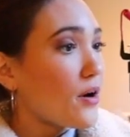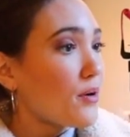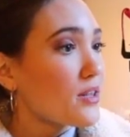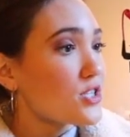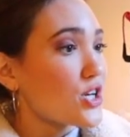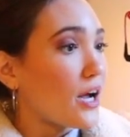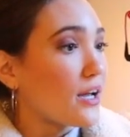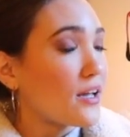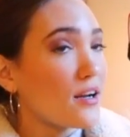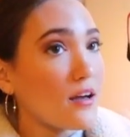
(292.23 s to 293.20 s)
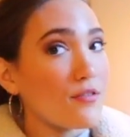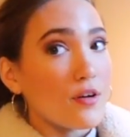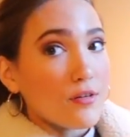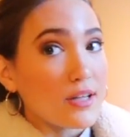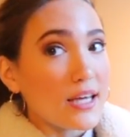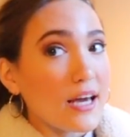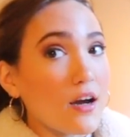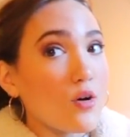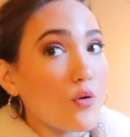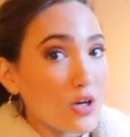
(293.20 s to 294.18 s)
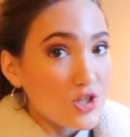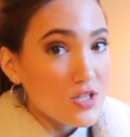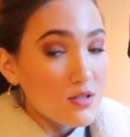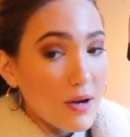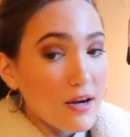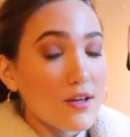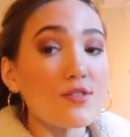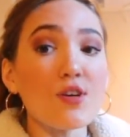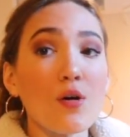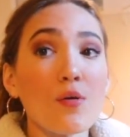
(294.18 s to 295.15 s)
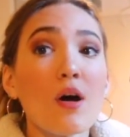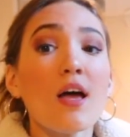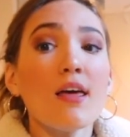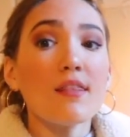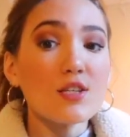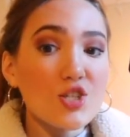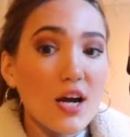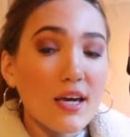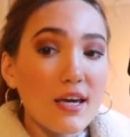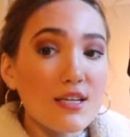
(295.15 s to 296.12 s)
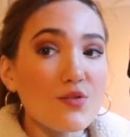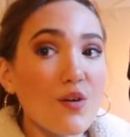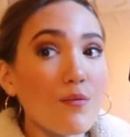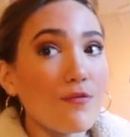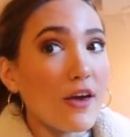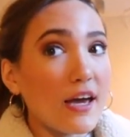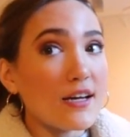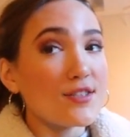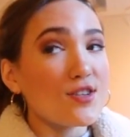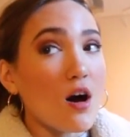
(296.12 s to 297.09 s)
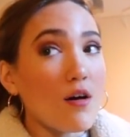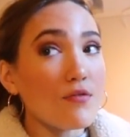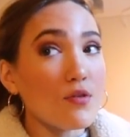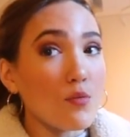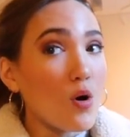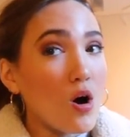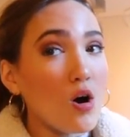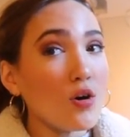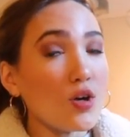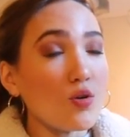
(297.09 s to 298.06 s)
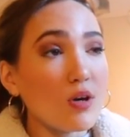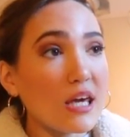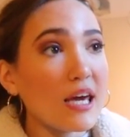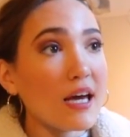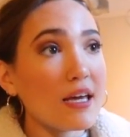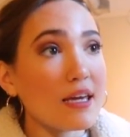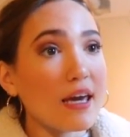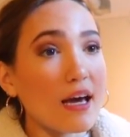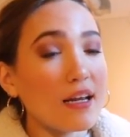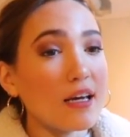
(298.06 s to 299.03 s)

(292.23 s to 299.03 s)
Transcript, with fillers: I wear this jacket, I frequently get questions about it. So this jacket is from Vans Off The Wall. You can't get